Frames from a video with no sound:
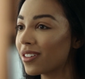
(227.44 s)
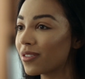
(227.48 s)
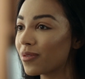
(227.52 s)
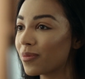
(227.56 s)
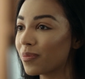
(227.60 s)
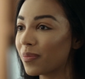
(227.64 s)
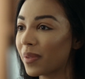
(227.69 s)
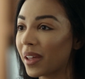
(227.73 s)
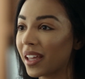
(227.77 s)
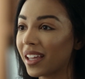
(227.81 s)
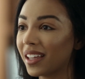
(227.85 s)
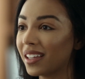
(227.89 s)

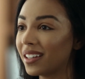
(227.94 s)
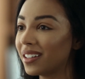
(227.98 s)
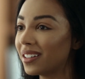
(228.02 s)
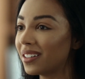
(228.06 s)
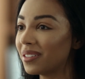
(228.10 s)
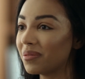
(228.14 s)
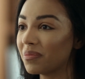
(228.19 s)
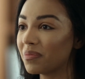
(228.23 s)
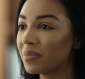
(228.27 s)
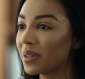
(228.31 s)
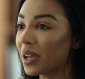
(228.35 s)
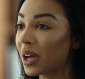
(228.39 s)
have
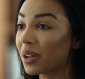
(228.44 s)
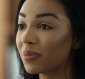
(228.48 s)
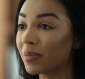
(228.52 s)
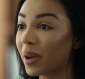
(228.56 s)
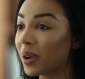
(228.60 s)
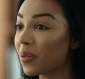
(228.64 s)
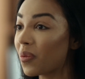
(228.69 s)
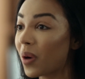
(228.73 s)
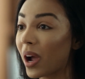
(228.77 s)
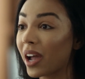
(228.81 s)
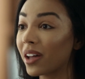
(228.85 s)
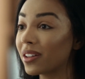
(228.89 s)
been beyond
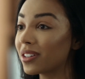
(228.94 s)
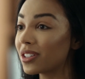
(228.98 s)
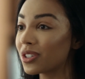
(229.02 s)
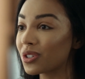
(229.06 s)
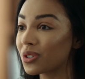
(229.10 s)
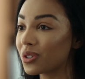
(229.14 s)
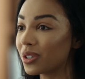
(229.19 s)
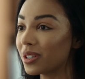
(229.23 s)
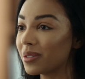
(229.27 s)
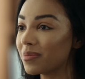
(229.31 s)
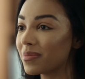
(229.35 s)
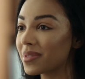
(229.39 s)
my
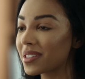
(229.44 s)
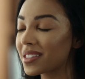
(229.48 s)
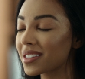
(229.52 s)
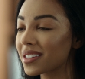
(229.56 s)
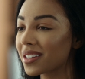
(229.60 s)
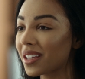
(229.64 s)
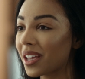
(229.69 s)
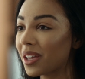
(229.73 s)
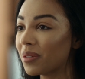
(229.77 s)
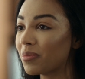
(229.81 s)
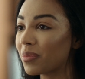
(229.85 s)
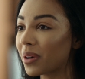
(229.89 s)
wildest
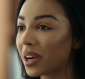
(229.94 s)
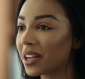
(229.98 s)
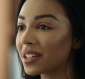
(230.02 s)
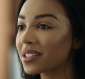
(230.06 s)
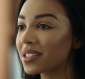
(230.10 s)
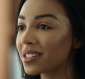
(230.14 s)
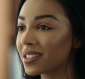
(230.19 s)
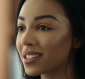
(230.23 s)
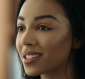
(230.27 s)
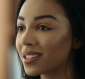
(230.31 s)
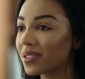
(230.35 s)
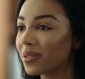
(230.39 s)
dreams
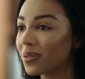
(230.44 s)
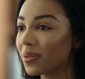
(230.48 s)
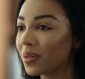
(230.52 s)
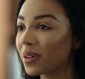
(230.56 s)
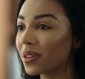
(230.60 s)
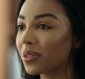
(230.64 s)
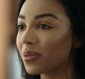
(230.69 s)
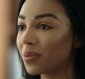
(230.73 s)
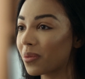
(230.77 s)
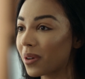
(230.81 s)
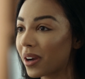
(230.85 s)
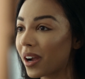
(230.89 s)
impressed
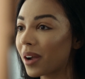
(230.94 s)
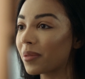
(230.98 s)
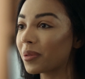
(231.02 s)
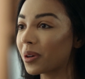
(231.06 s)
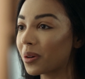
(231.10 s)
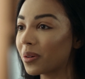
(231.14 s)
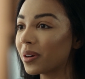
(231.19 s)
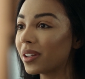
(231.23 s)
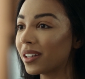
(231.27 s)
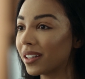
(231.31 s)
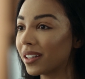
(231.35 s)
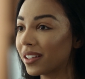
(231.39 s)
with where I'm
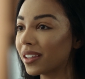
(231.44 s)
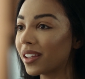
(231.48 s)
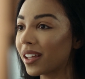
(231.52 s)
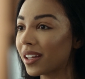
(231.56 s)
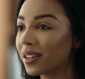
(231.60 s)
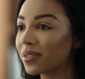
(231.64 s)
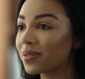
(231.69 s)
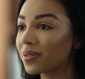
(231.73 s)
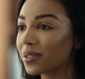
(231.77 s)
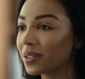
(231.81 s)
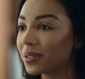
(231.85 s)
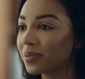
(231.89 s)
going in
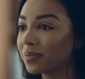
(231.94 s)
life.